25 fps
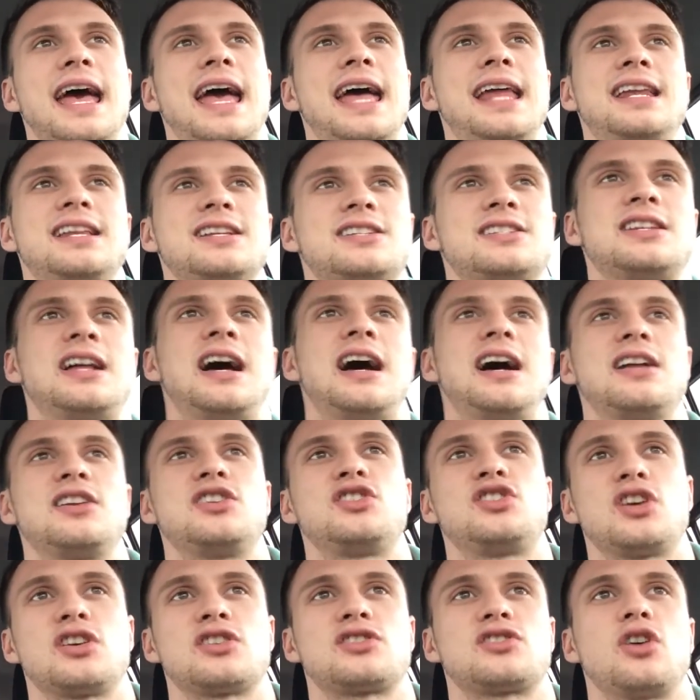and it's not
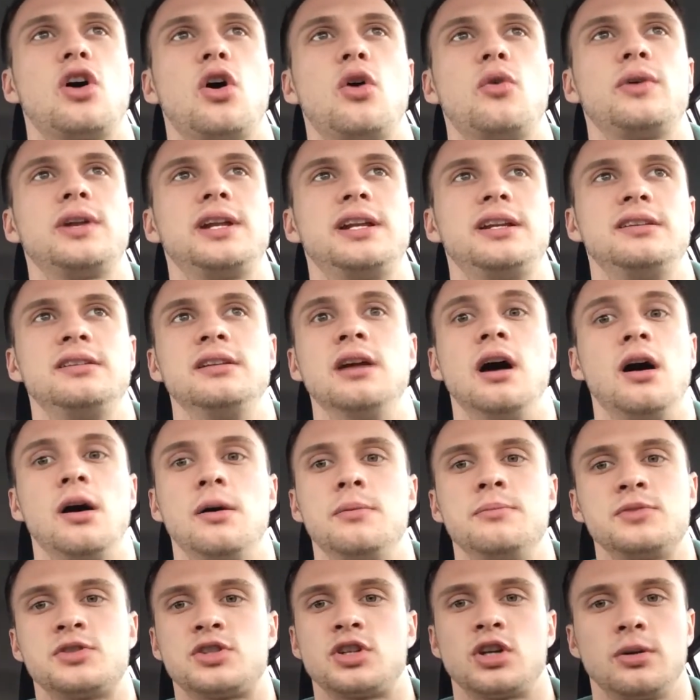just already
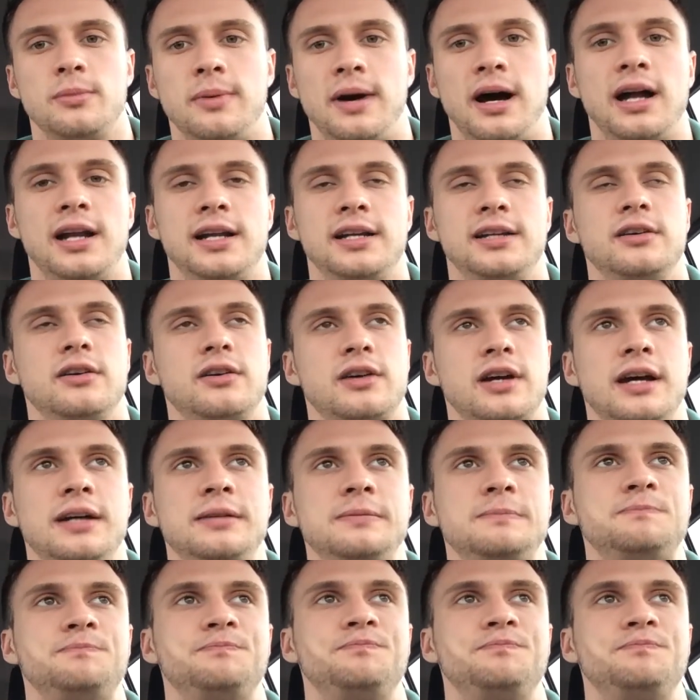numb to your body, okay?